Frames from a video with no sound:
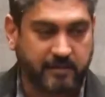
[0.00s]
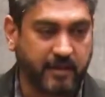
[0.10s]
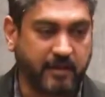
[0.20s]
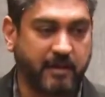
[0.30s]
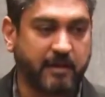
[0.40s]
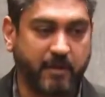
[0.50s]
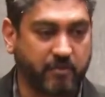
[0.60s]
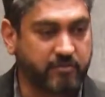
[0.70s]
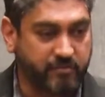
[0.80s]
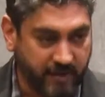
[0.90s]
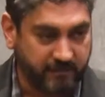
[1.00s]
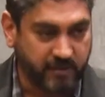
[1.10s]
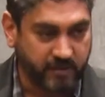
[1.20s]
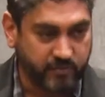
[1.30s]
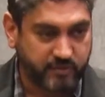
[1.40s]
thinking about
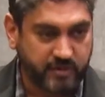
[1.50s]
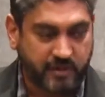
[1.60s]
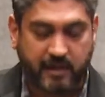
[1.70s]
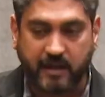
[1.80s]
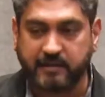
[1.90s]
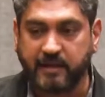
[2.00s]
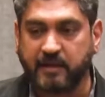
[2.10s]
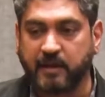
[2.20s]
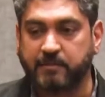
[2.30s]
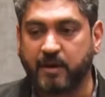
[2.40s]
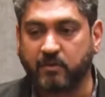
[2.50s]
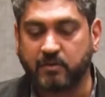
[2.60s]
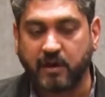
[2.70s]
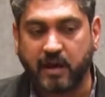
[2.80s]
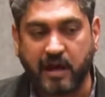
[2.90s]
revenues, and thinking about
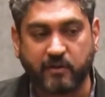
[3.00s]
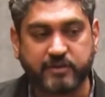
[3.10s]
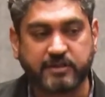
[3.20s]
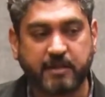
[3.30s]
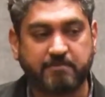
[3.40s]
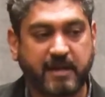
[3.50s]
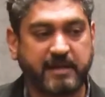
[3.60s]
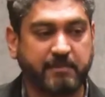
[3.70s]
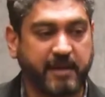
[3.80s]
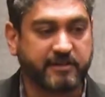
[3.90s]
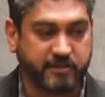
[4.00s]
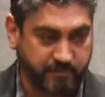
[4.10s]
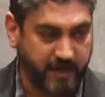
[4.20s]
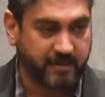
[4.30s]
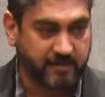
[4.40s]
how is the money being
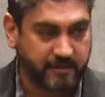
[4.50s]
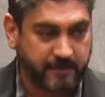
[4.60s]
spent.